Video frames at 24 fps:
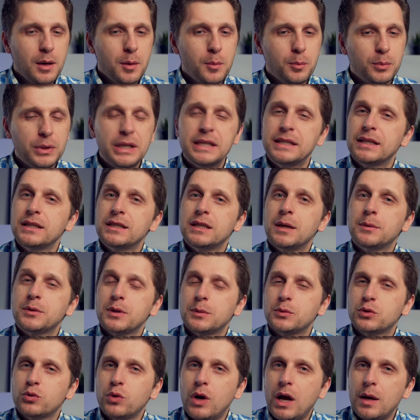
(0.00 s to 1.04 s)
please consider
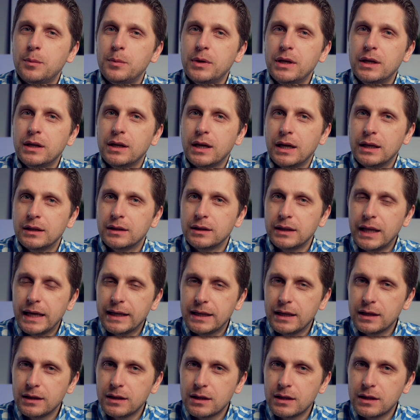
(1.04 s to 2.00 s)
subscribing and liking